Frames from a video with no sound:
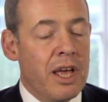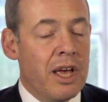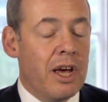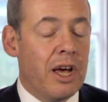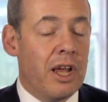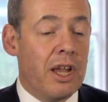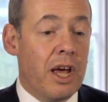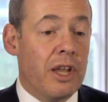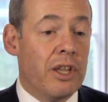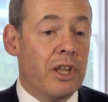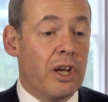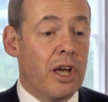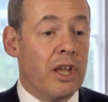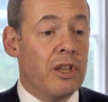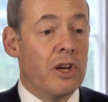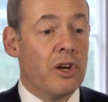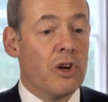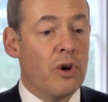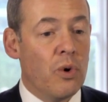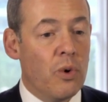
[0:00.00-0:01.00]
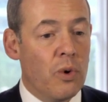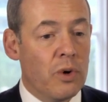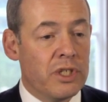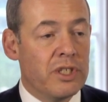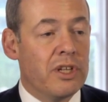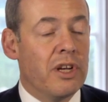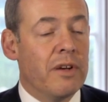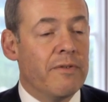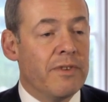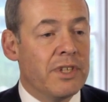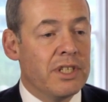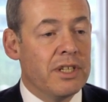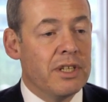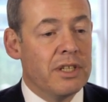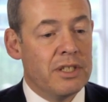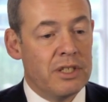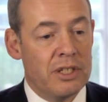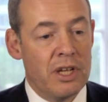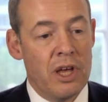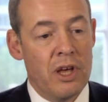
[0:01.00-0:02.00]
And the core
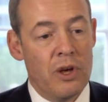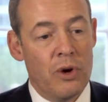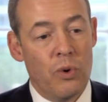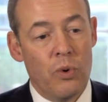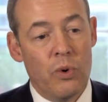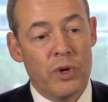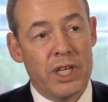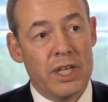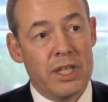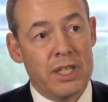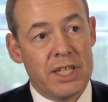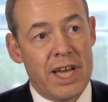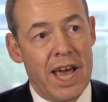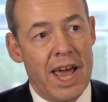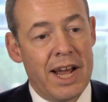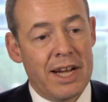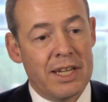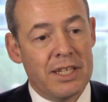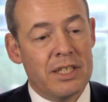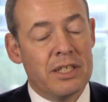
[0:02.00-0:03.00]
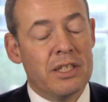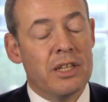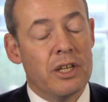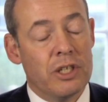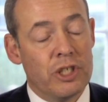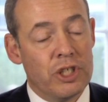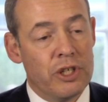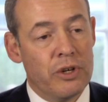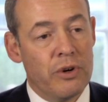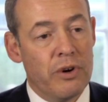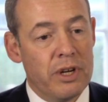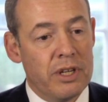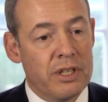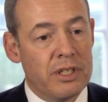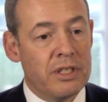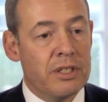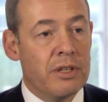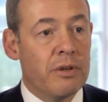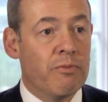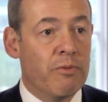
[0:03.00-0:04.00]
services, audit, tax,
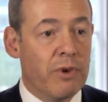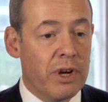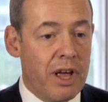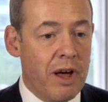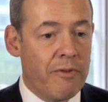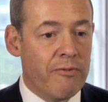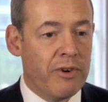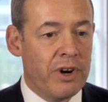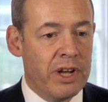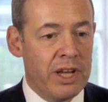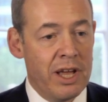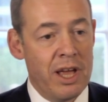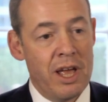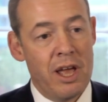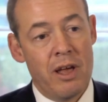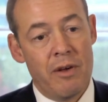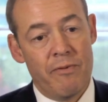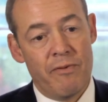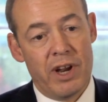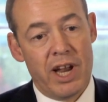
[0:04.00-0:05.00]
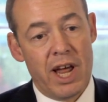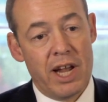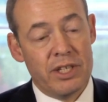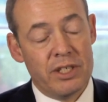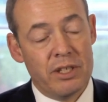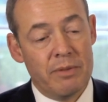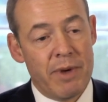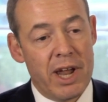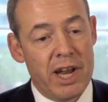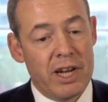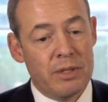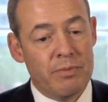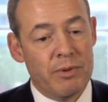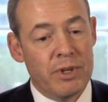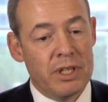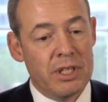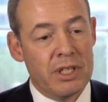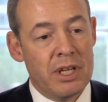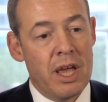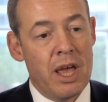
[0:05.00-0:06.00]
assurance, recovery, financial
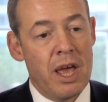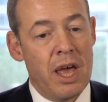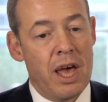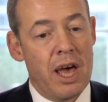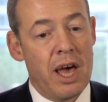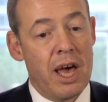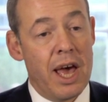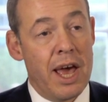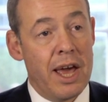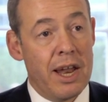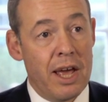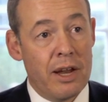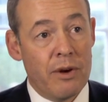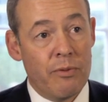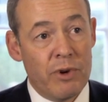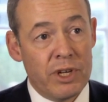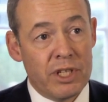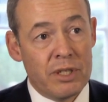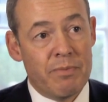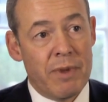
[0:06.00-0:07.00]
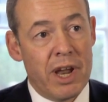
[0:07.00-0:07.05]
management and risk